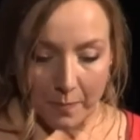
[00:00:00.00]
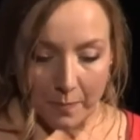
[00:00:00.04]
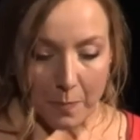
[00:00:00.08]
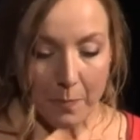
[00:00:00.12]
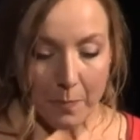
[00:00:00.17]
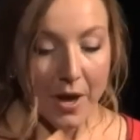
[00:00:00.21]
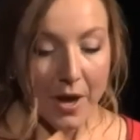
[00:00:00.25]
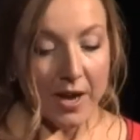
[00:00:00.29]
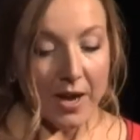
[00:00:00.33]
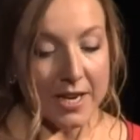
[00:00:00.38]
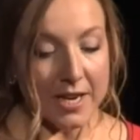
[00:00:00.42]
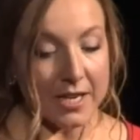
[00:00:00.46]

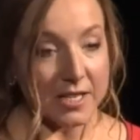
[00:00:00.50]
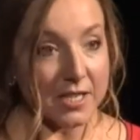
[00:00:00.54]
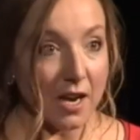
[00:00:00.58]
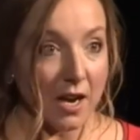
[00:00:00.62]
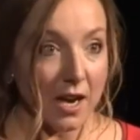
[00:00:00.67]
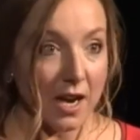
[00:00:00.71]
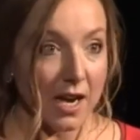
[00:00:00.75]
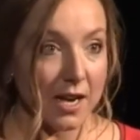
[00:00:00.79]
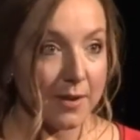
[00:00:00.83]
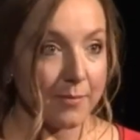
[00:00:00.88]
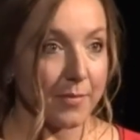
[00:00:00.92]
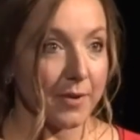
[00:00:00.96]
But in
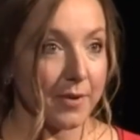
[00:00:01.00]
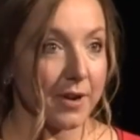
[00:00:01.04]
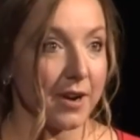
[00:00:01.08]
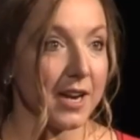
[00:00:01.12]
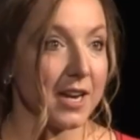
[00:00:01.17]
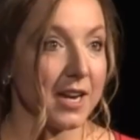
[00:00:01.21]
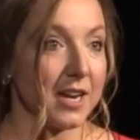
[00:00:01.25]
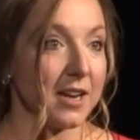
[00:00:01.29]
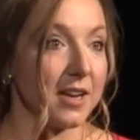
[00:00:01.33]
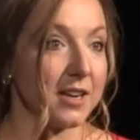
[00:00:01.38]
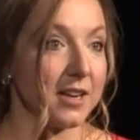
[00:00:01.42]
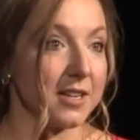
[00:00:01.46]
time, I
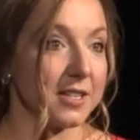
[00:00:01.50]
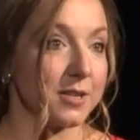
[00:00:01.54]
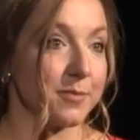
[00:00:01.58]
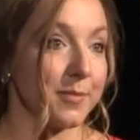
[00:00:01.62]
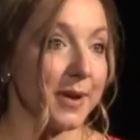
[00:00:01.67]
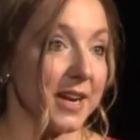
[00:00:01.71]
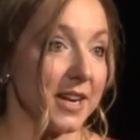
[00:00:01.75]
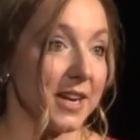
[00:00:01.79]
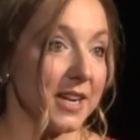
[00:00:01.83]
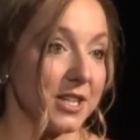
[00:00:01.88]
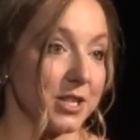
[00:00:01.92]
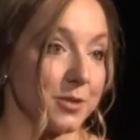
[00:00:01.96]
learned to
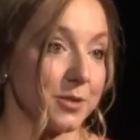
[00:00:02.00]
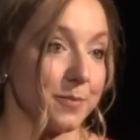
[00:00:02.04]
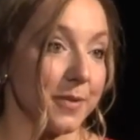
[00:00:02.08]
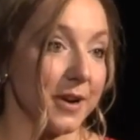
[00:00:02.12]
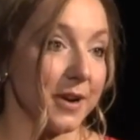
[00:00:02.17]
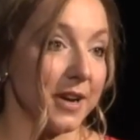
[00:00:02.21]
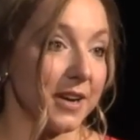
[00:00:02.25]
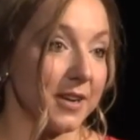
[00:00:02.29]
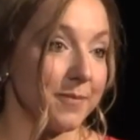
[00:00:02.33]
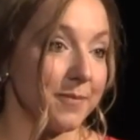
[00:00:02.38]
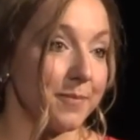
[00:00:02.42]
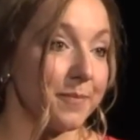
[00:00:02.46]
manage
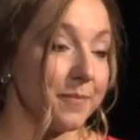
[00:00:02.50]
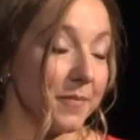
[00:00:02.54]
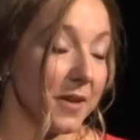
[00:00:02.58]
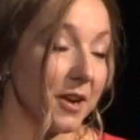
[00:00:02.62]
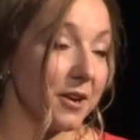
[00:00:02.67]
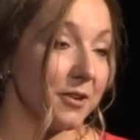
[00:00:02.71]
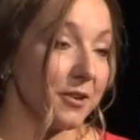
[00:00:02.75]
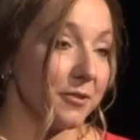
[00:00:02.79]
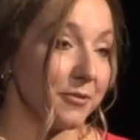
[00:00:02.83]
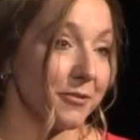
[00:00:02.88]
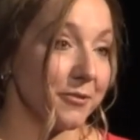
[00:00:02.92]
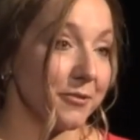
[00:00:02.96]
my
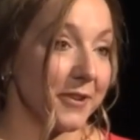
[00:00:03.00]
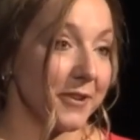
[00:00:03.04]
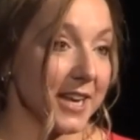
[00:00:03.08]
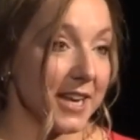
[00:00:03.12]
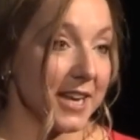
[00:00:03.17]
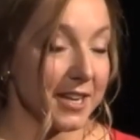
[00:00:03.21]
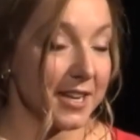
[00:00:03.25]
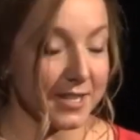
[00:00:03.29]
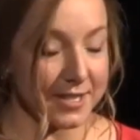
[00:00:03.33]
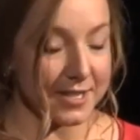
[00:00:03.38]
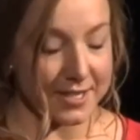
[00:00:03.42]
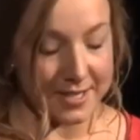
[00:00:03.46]
own
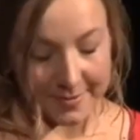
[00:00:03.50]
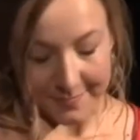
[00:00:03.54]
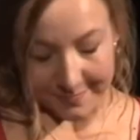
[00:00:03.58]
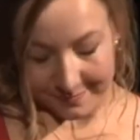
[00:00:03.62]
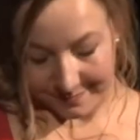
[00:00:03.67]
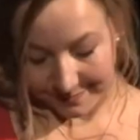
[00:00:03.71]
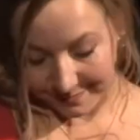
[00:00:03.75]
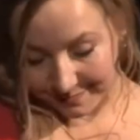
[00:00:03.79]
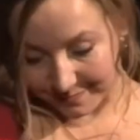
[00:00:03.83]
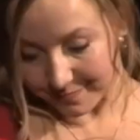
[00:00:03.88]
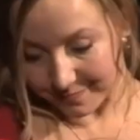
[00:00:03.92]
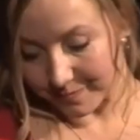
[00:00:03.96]
fears.
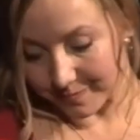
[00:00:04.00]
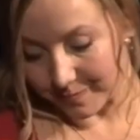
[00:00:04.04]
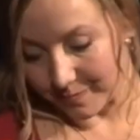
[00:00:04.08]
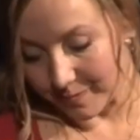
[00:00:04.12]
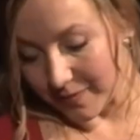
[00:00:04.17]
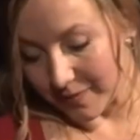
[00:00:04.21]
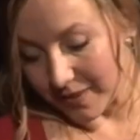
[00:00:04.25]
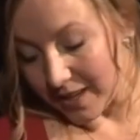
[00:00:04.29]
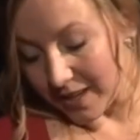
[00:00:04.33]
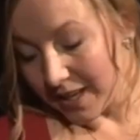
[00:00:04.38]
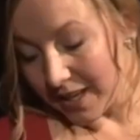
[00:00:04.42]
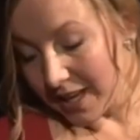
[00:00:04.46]

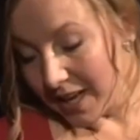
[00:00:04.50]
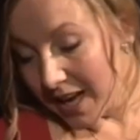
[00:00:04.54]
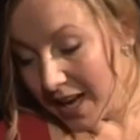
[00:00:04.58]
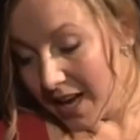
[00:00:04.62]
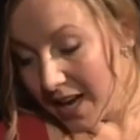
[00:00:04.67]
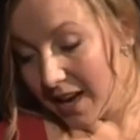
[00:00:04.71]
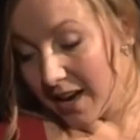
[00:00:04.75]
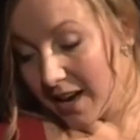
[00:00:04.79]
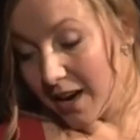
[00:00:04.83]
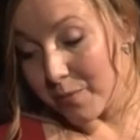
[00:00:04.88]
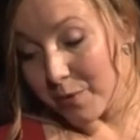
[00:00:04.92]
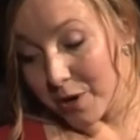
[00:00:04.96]

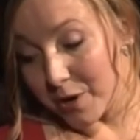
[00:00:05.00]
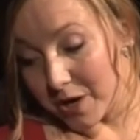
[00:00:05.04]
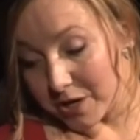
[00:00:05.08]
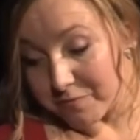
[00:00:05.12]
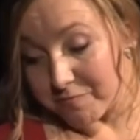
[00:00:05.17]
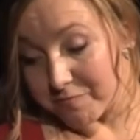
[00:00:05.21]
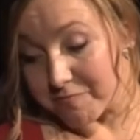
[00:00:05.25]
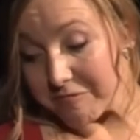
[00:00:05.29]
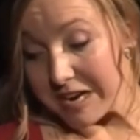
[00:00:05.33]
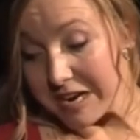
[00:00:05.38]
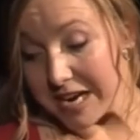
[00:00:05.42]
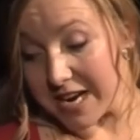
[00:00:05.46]
I worked
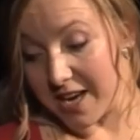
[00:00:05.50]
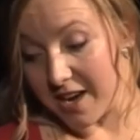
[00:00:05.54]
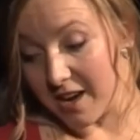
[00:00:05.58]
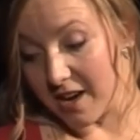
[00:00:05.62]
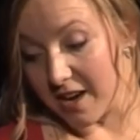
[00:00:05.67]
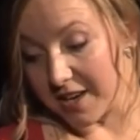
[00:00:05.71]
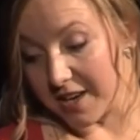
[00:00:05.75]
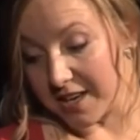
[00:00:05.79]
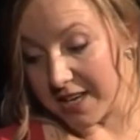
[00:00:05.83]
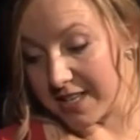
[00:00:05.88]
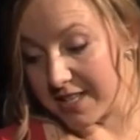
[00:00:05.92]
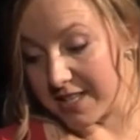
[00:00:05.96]
really
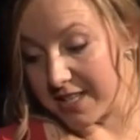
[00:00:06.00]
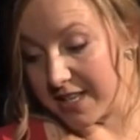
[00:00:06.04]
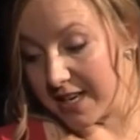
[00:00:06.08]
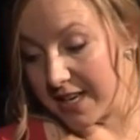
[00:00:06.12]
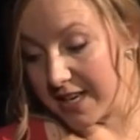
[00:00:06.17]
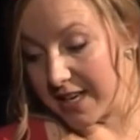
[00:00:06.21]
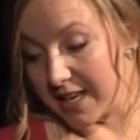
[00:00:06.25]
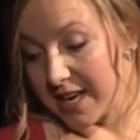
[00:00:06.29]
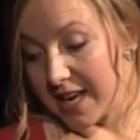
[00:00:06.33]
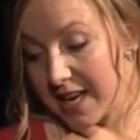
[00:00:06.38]
hard at it.